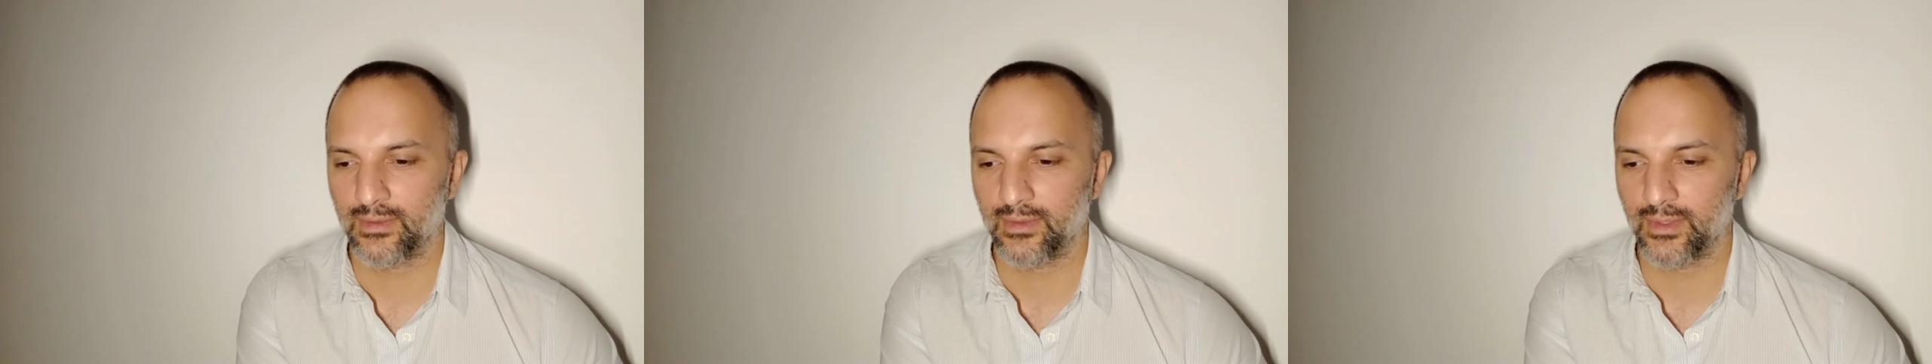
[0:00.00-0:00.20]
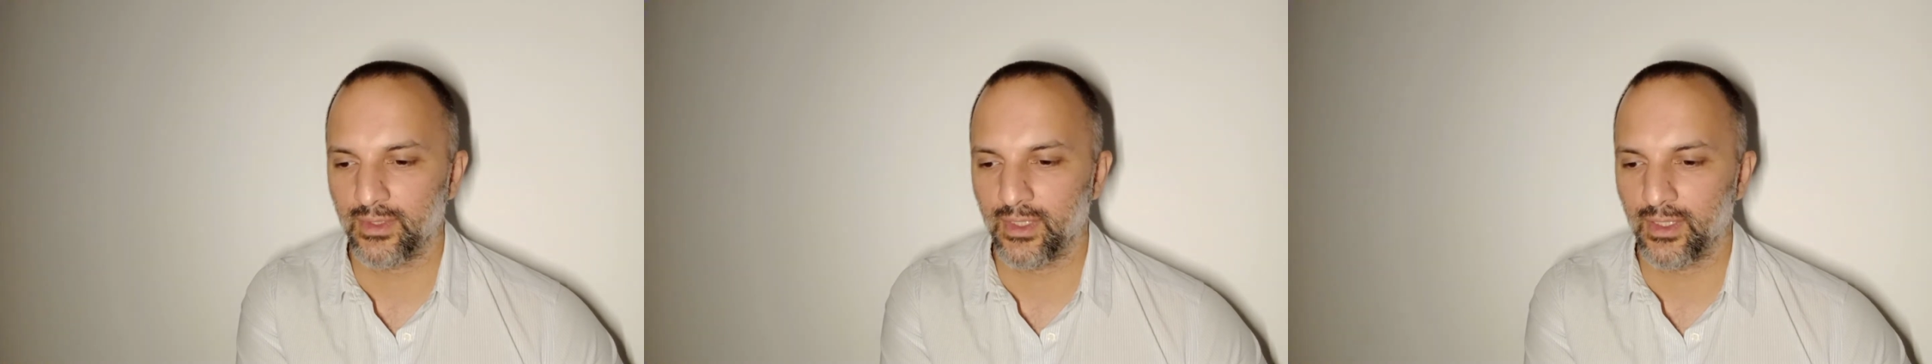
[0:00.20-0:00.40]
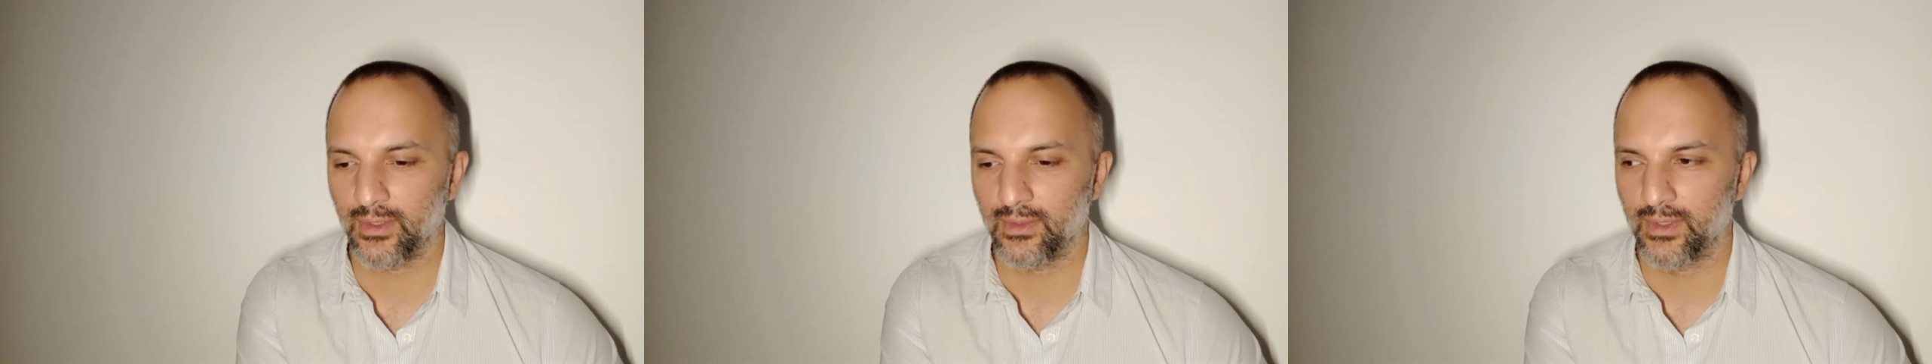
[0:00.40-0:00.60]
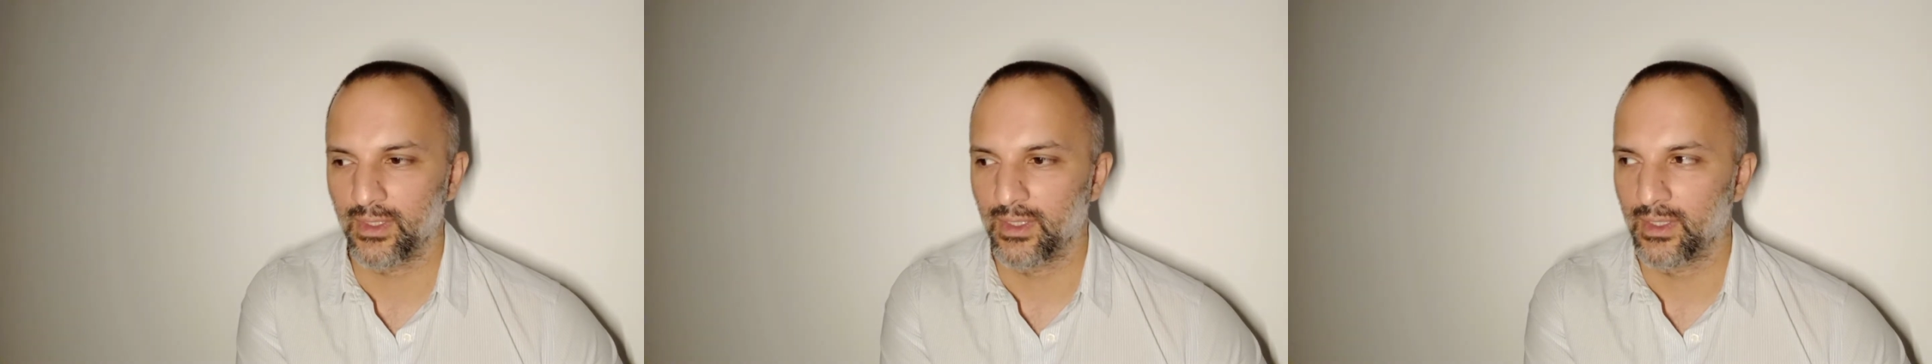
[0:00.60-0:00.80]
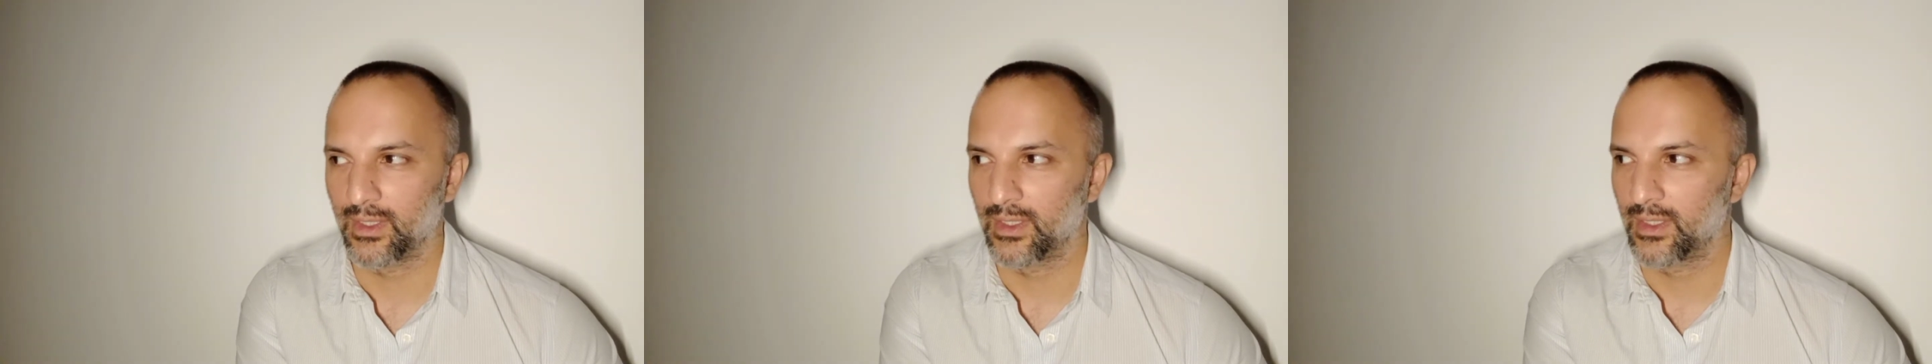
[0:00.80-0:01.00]
you
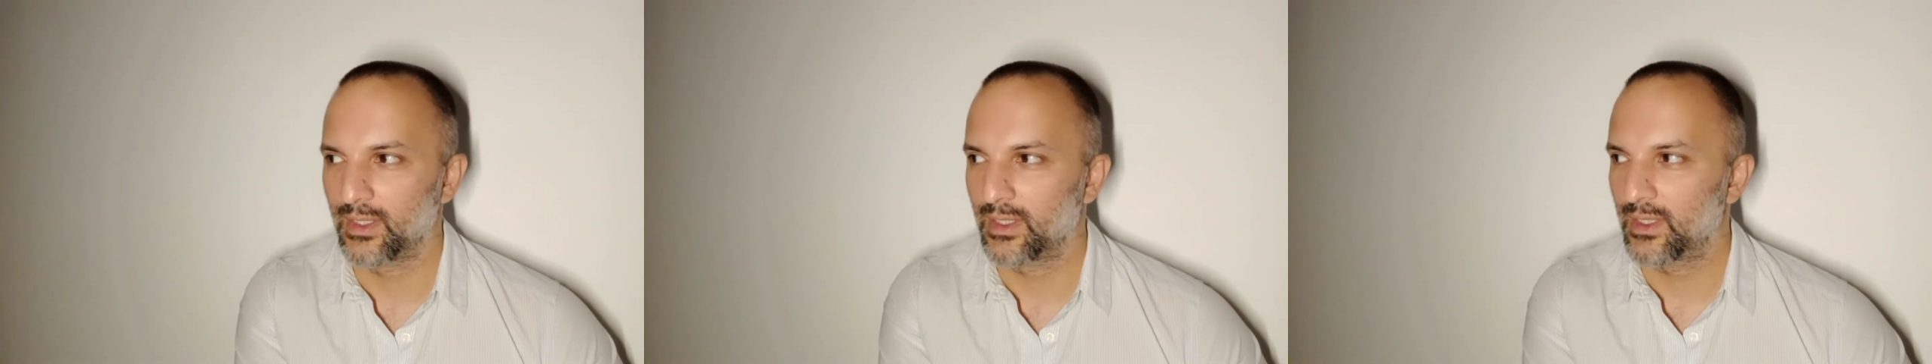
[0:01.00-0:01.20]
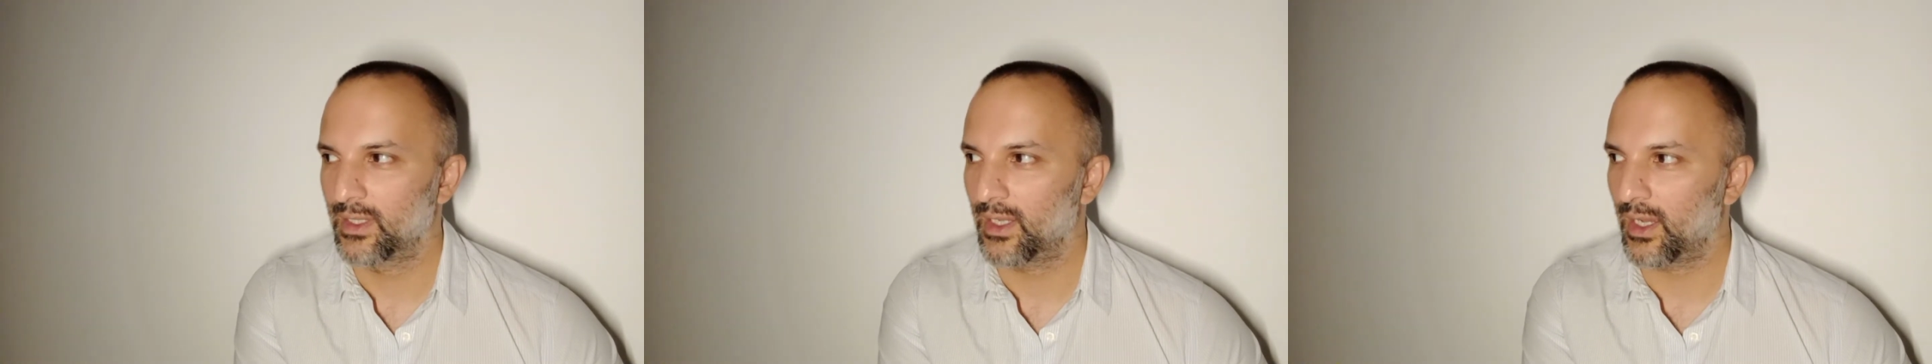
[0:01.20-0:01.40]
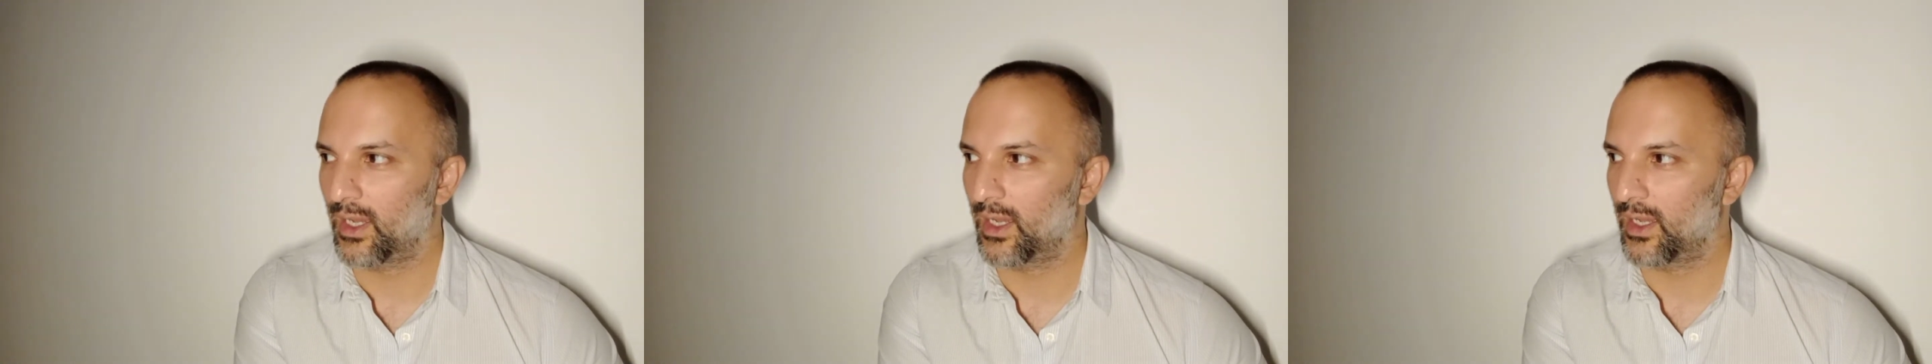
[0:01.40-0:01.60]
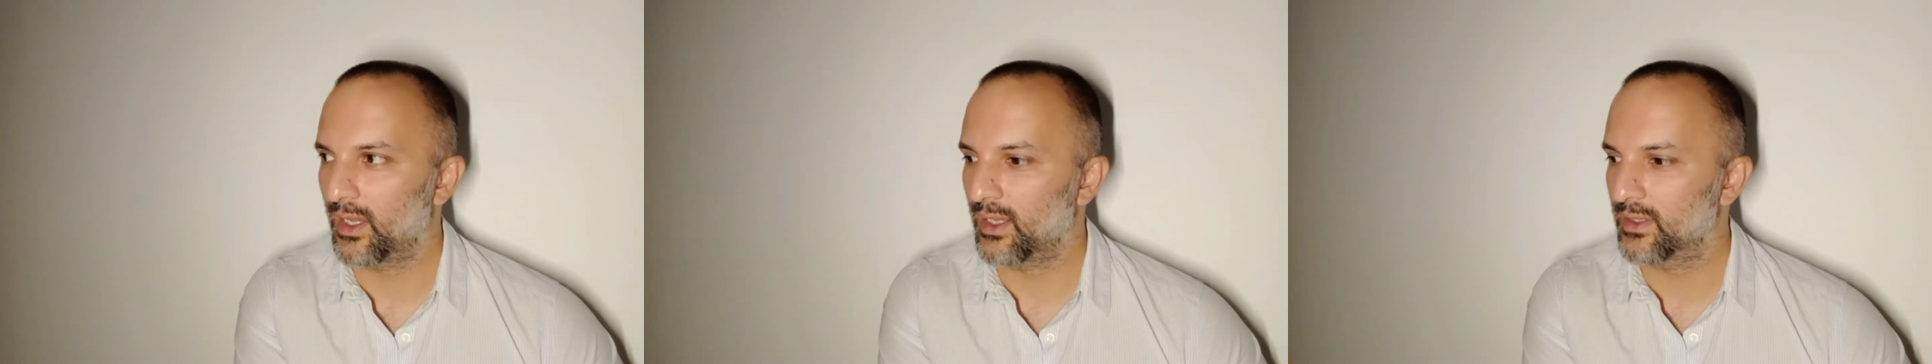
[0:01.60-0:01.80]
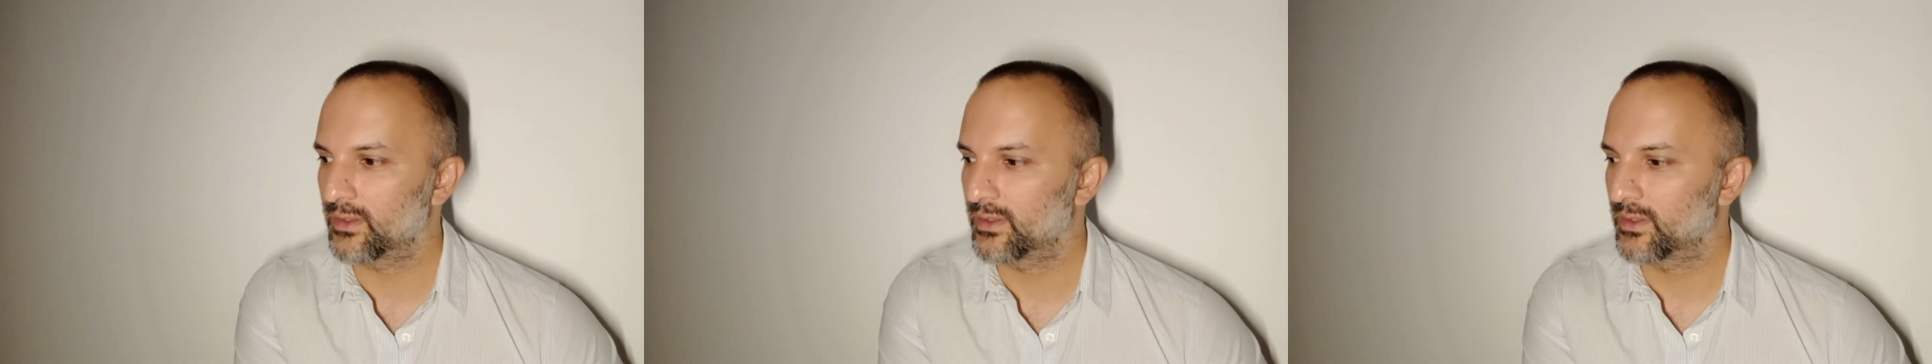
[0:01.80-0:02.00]
know.